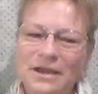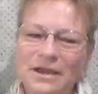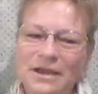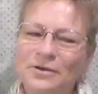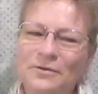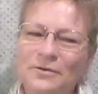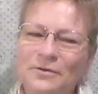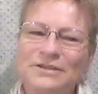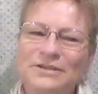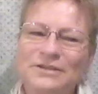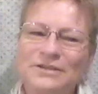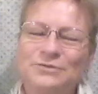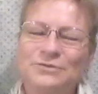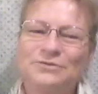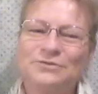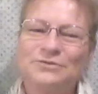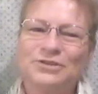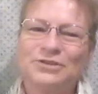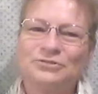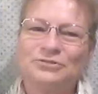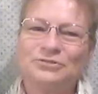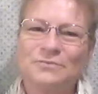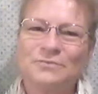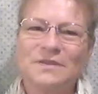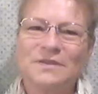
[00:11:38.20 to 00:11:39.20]
are going to
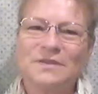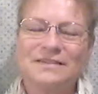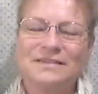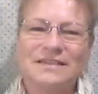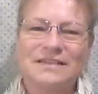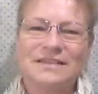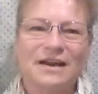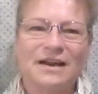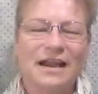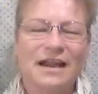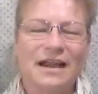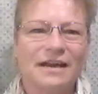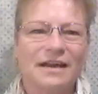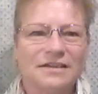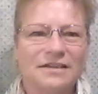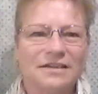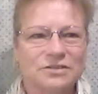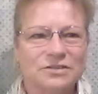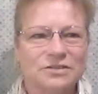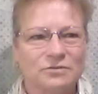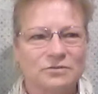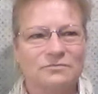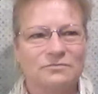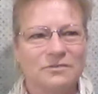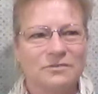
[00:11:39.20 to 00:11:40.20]
strip this down. And I
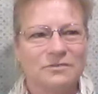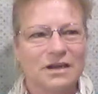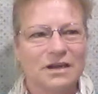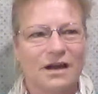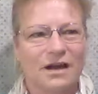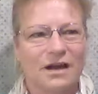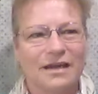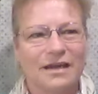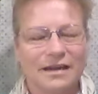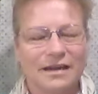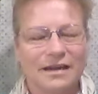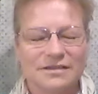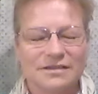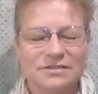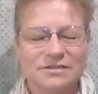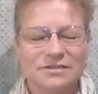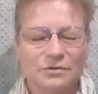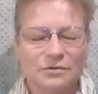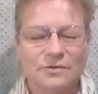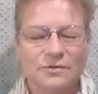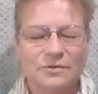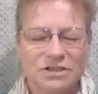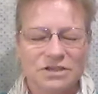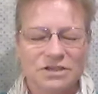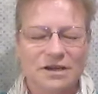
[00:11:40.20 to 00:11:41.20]
don't recall, and I
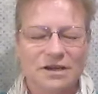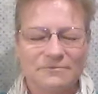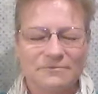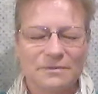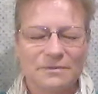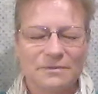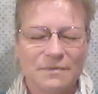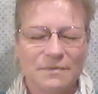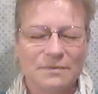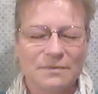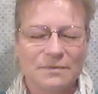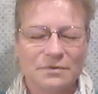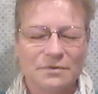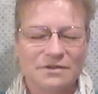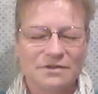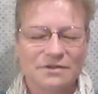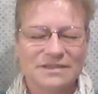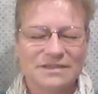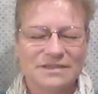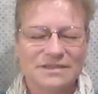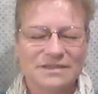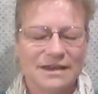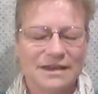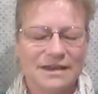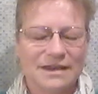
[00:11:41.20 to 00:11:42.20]
so wish I remembered
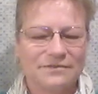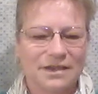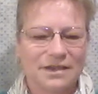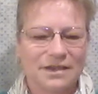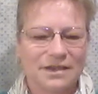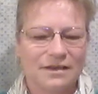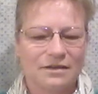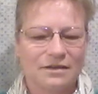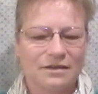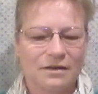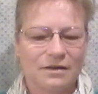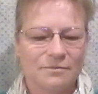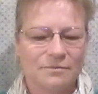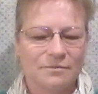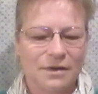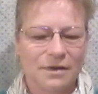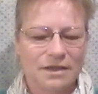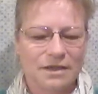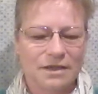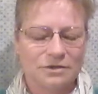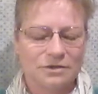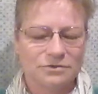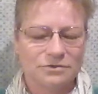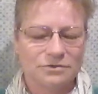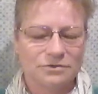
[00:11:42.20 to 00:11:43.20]
saving it on my
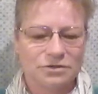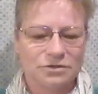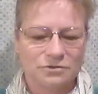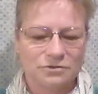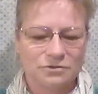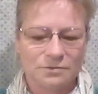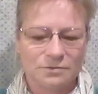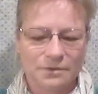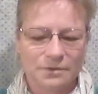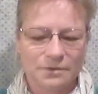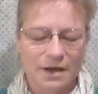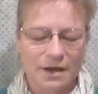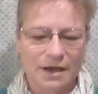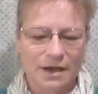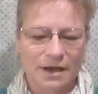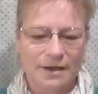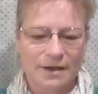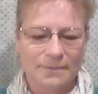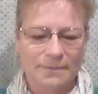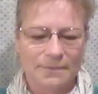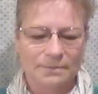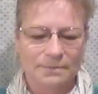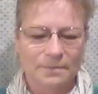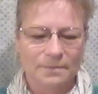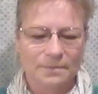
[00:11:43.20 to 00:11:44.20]
YouTube
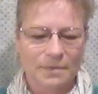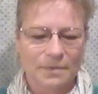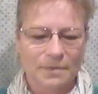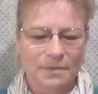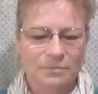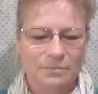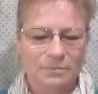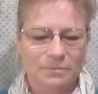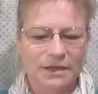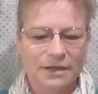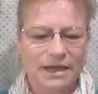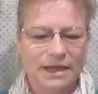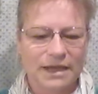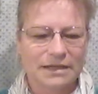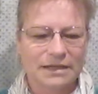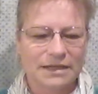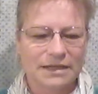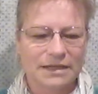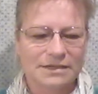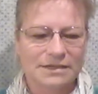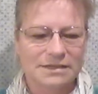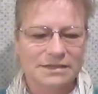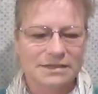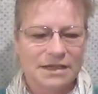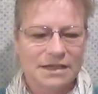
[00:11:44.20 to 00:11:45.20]
um, yeah.
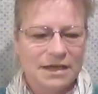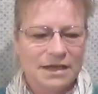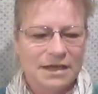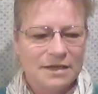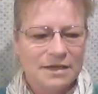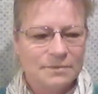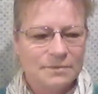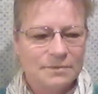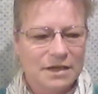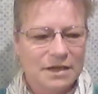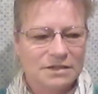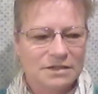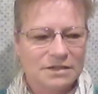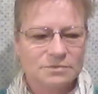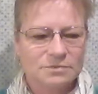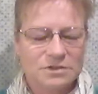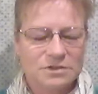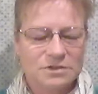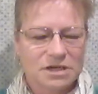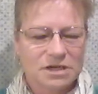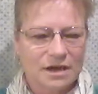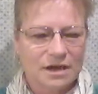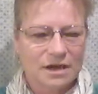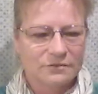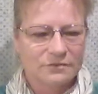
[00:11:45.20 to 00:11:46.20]
playlist because yeah.
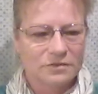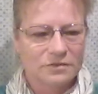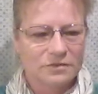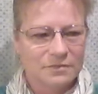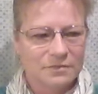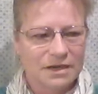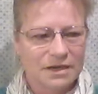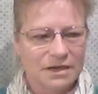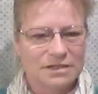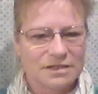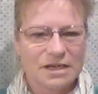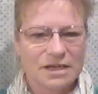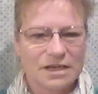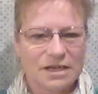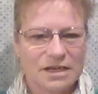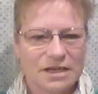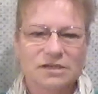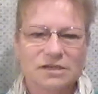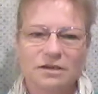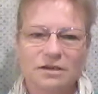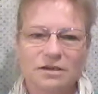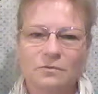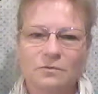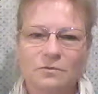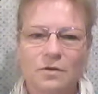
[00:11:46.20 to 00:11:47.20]
whichever
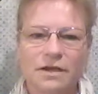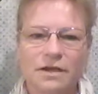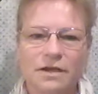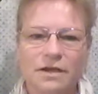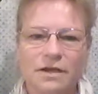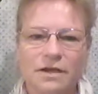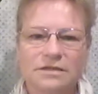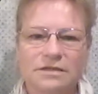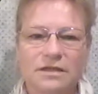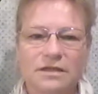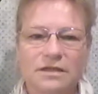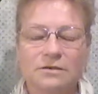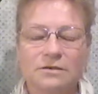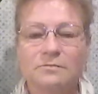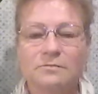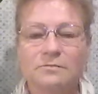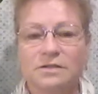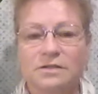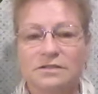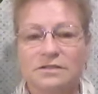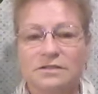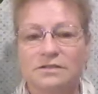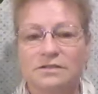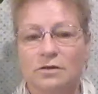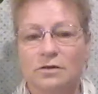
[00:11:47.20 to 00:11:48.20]
meditation it was, it
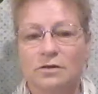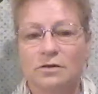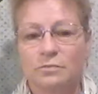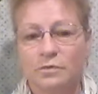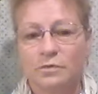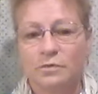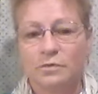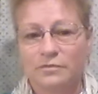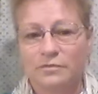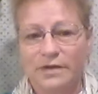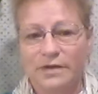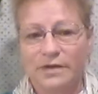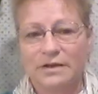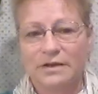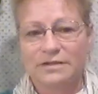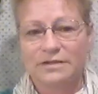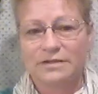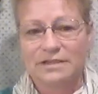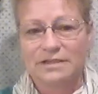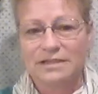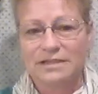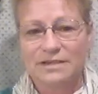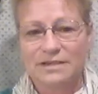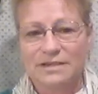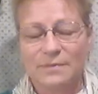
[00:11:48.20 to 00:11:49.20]
was so profound
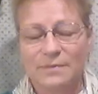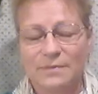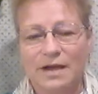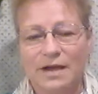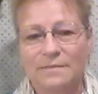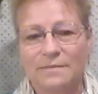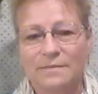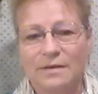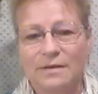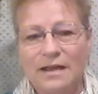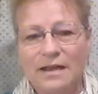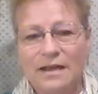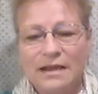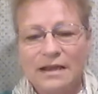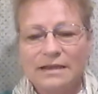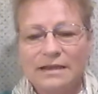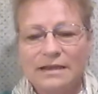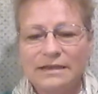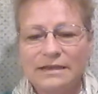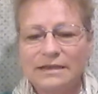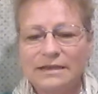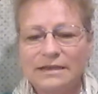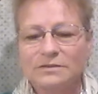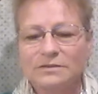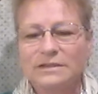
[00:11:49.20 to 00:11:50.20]
and deep. I'm
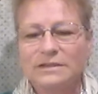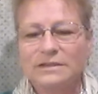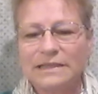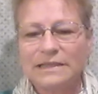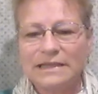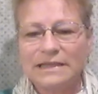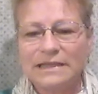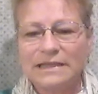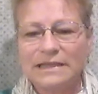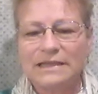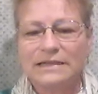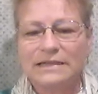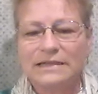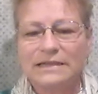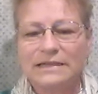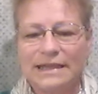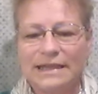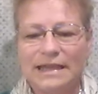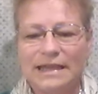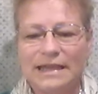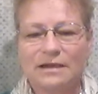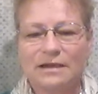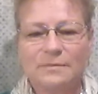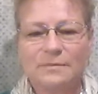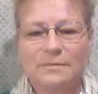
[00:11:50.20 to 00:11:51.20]
literally
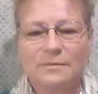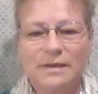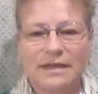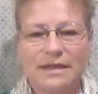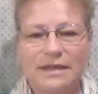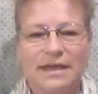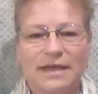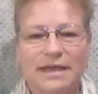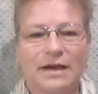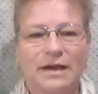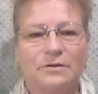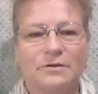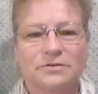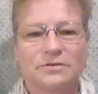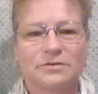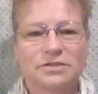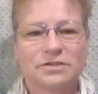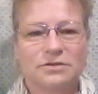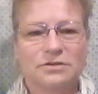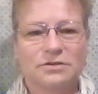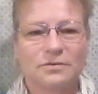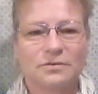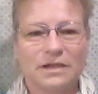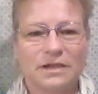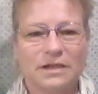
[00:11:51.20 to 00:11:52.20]
laying on my
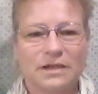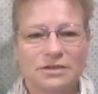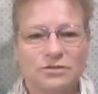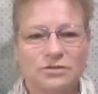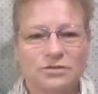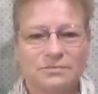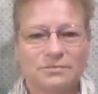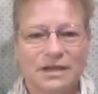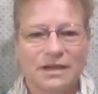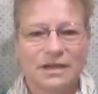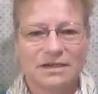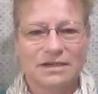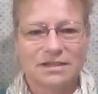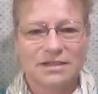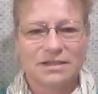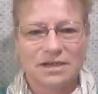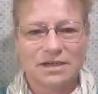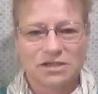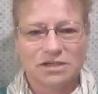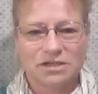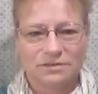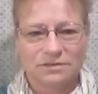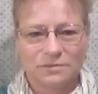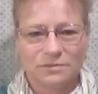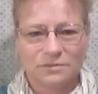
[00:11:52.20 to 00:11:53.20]
couch, going into
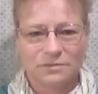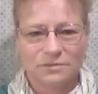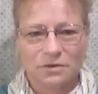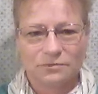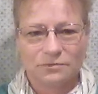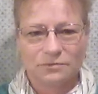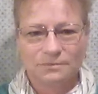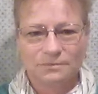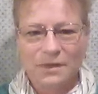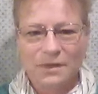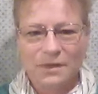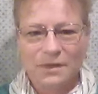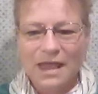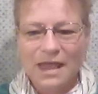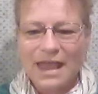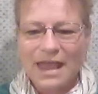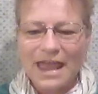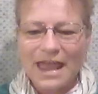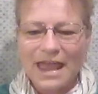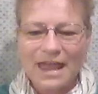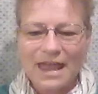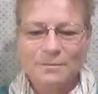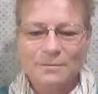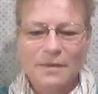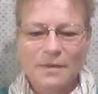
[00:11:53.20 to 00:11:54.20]
meditation mode,
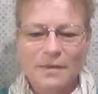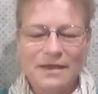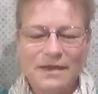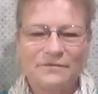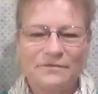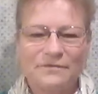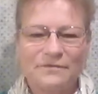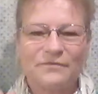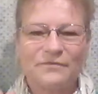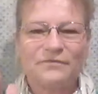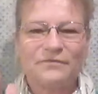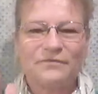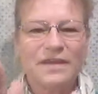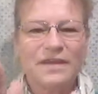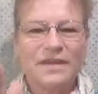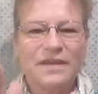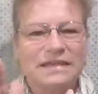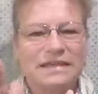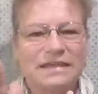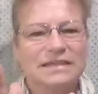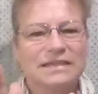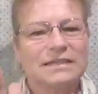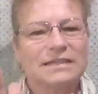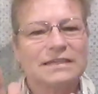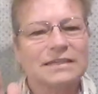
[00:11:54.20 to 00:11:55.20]
and my
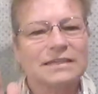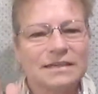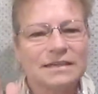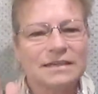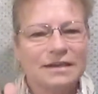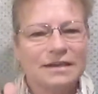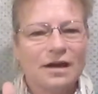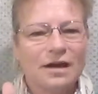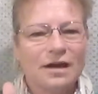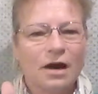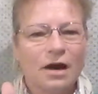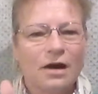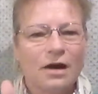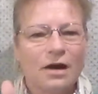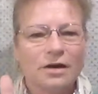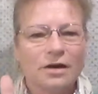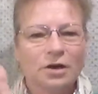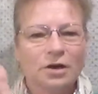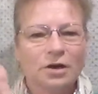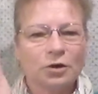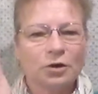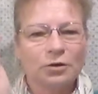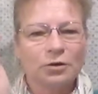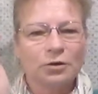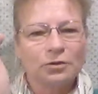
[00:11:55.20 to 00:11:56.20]
feet are
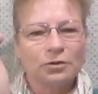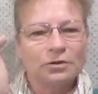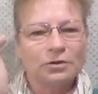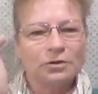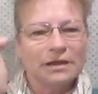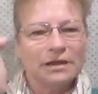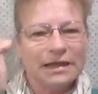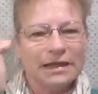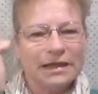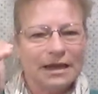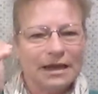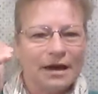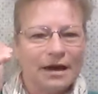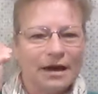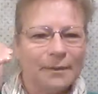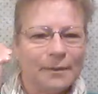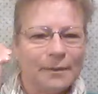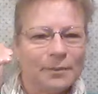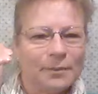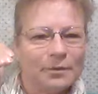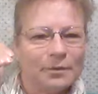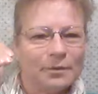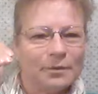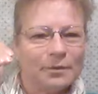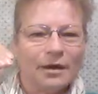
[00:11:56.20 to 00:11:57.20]
curling
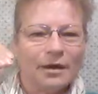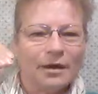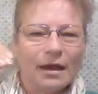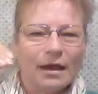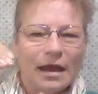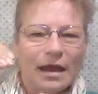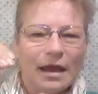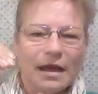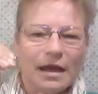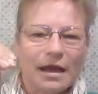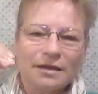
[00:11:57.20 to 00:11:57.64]
up yeah.